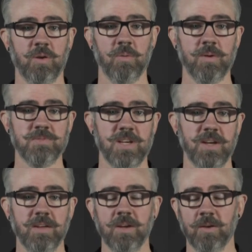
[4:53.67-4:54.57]
on our
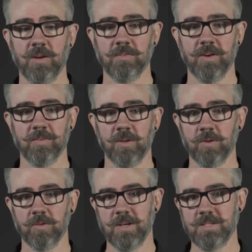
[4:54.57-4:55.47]
website or at your favorite
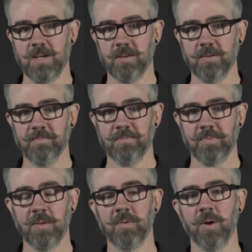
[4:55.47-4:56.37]
local retailer,
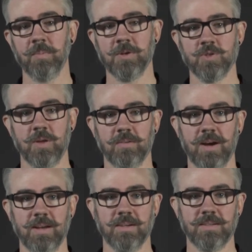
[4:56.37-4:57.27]
and we hope you enjoy the ride.